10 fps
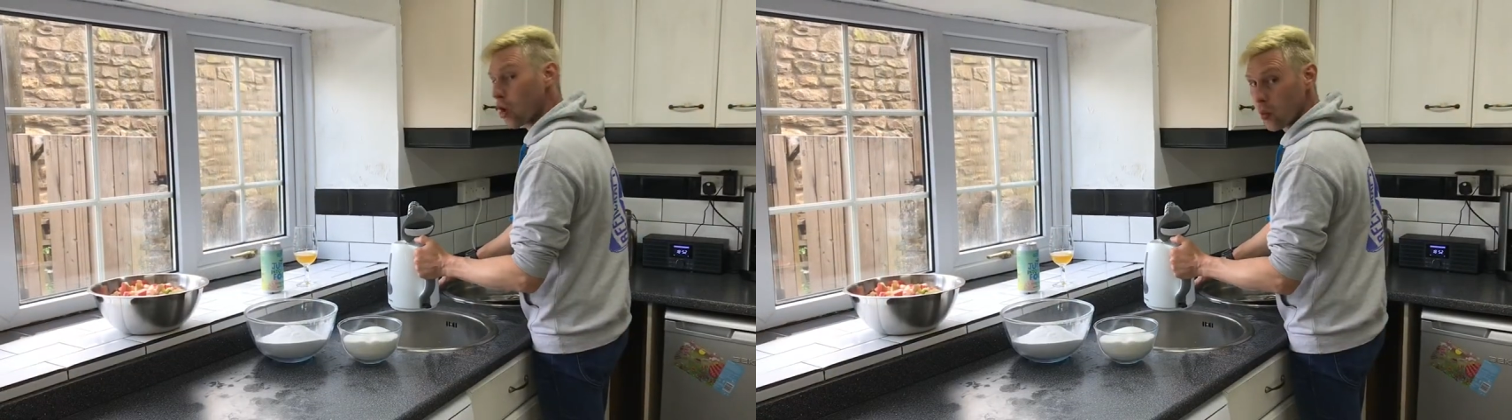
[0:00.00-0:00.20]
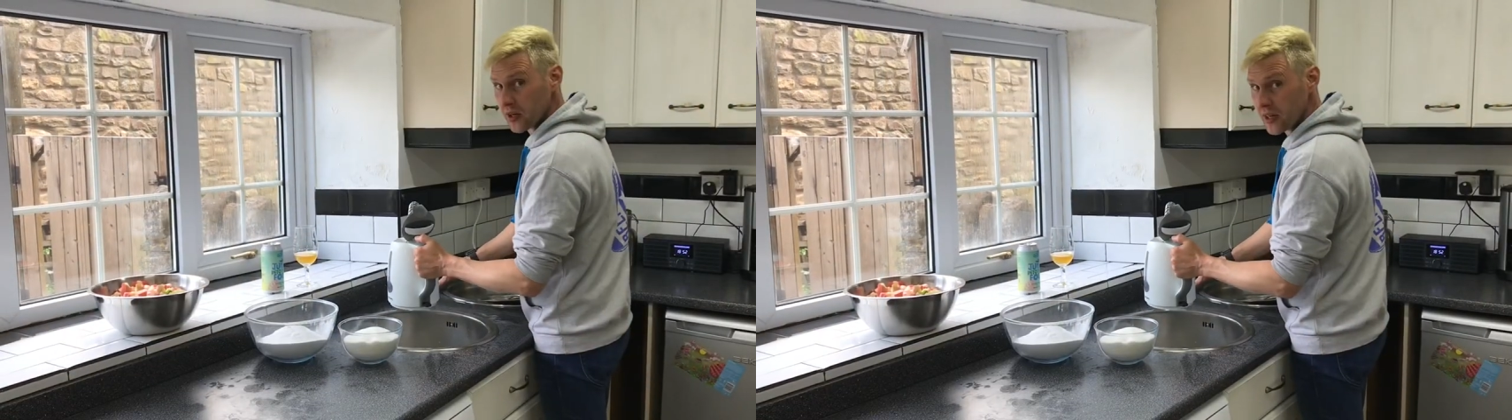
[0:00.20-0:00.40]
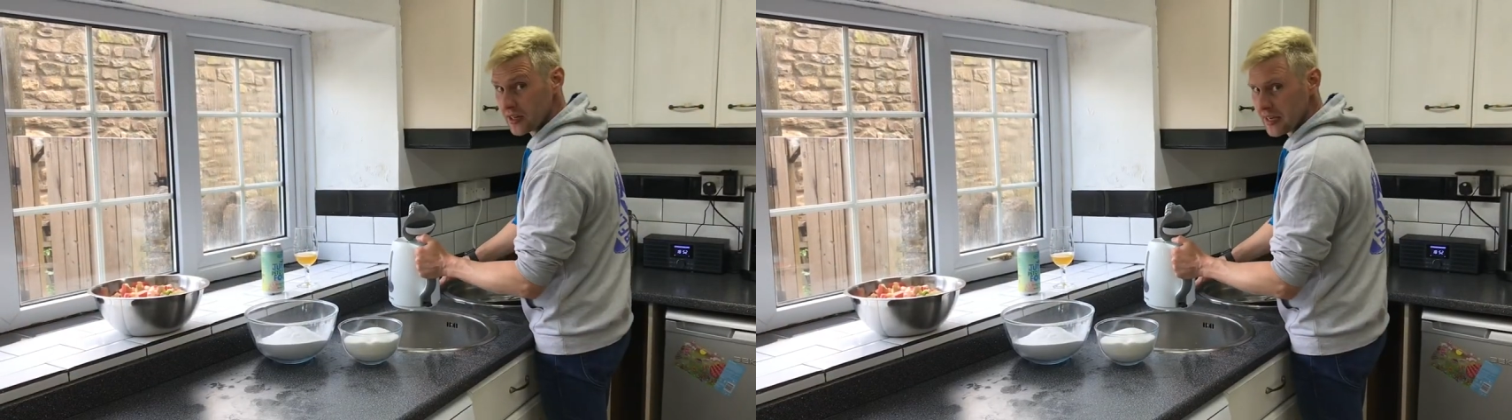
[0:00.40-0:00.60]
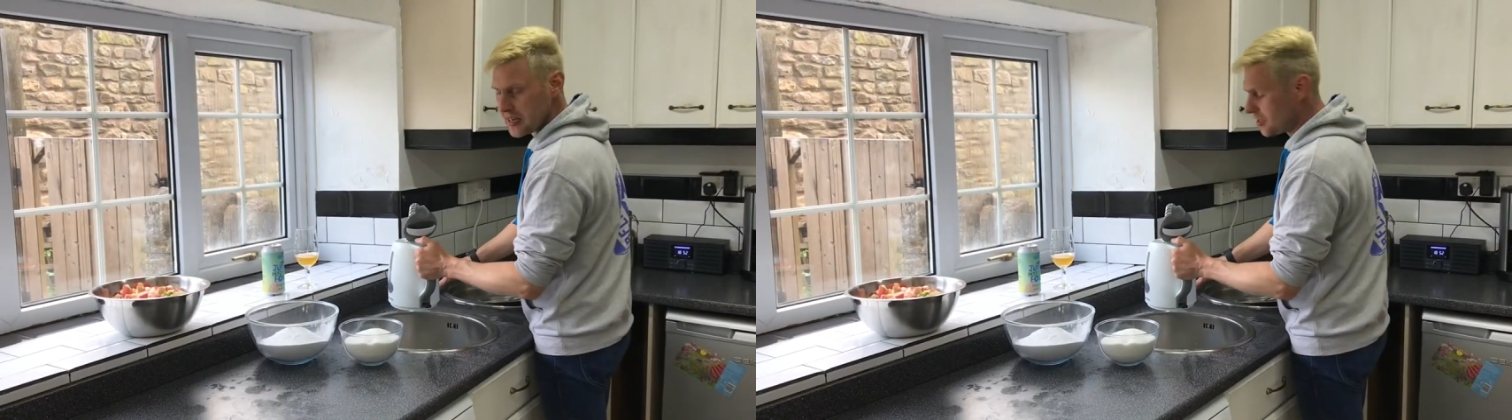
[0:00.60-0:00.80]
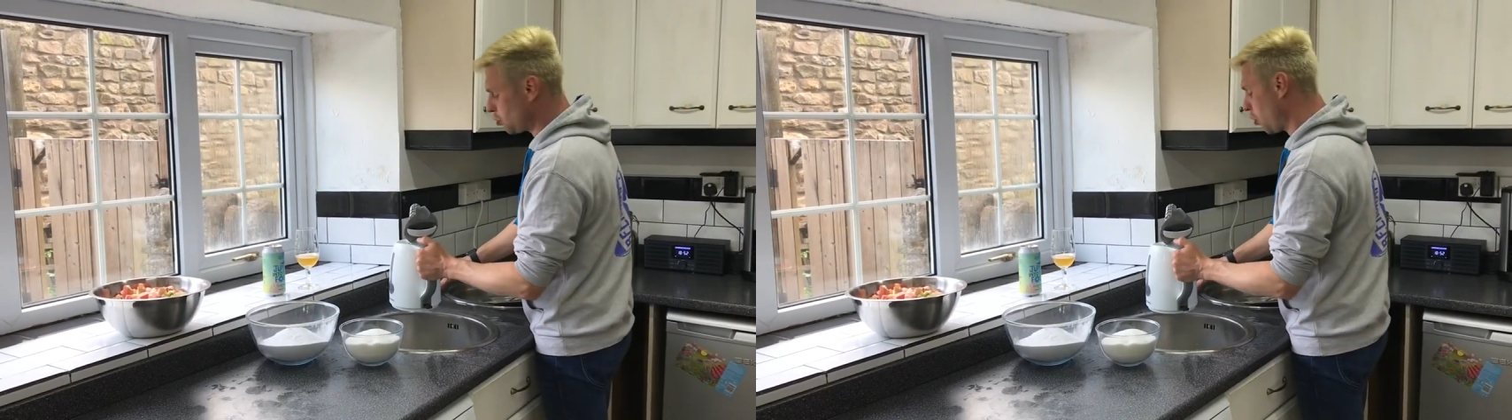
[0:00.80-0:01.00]
We're gonna
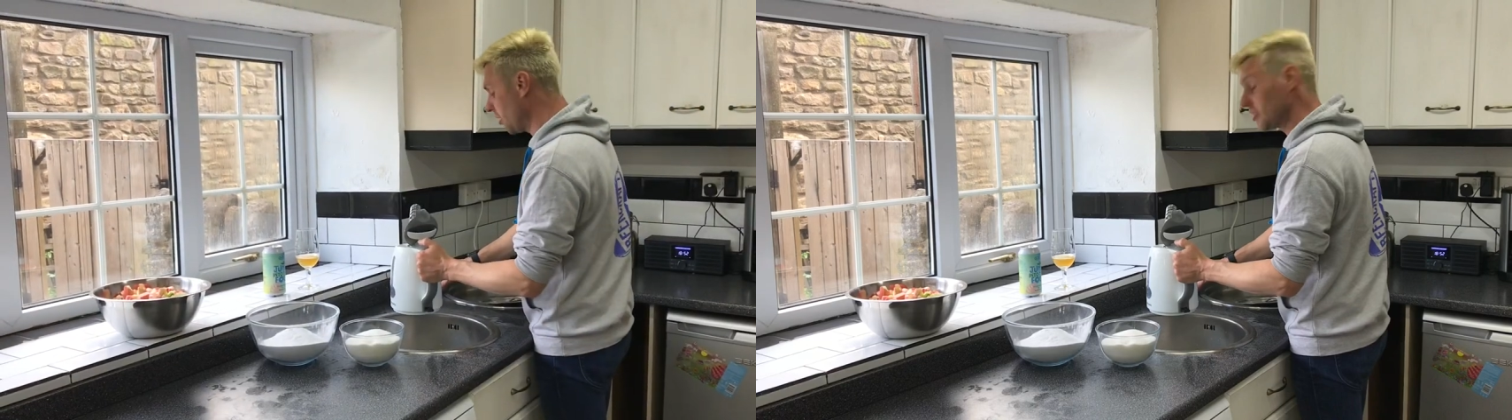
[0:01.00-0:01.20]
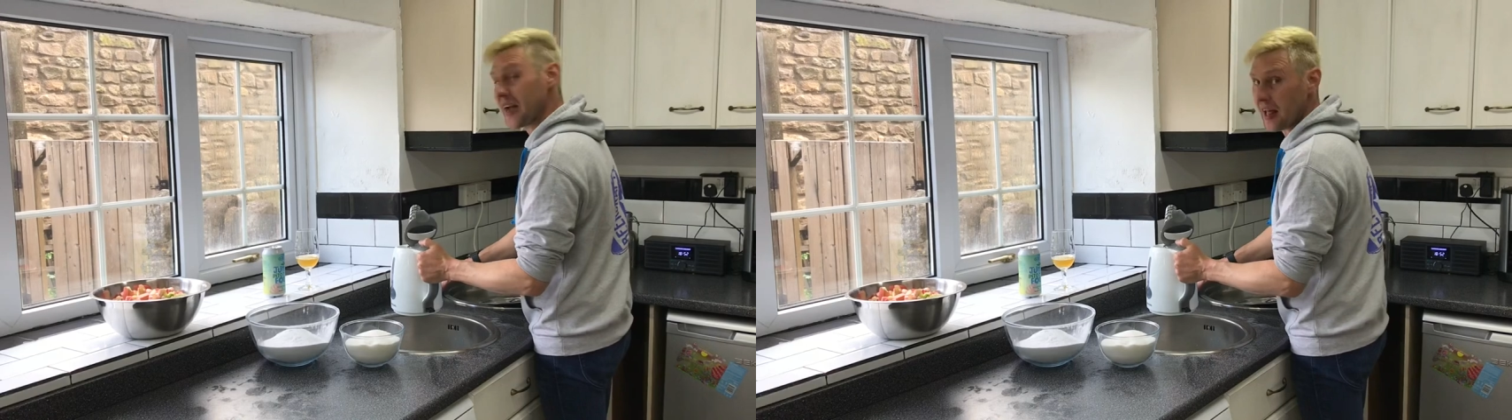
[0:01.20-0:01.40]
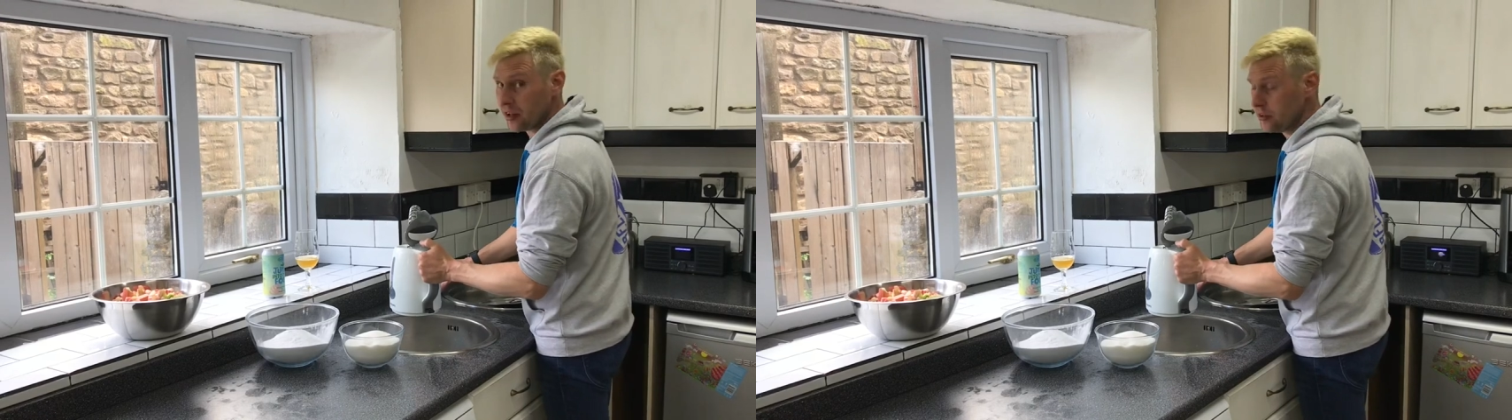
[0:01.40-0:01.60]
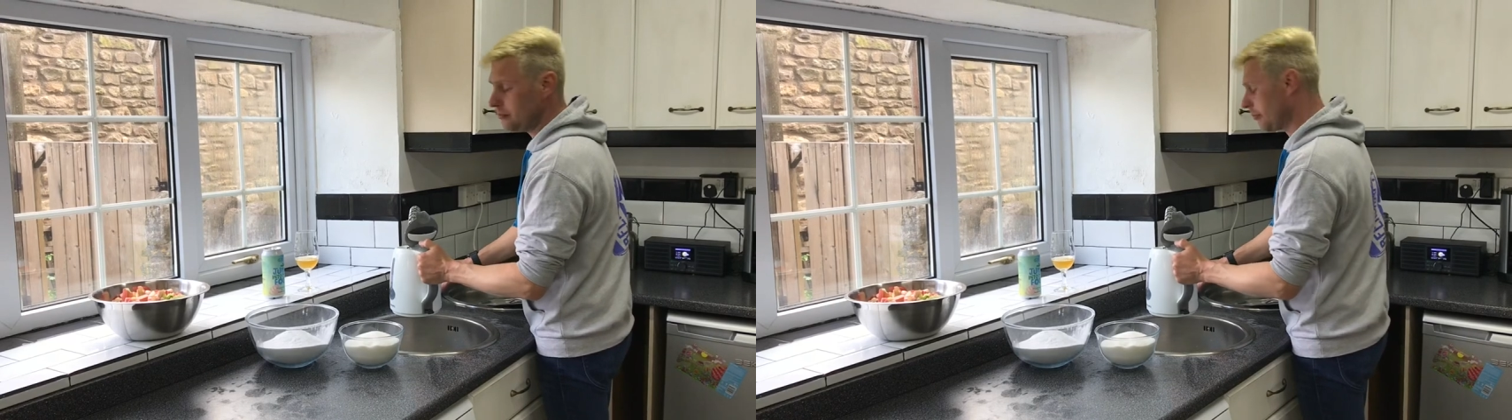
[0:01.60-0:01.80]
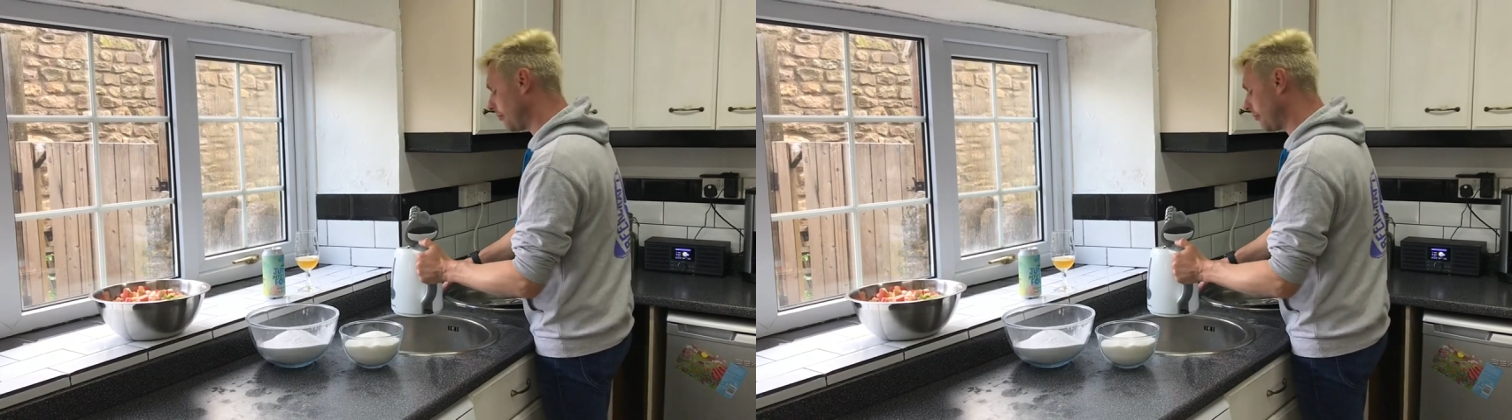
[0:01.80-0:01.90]
need 1 gallon,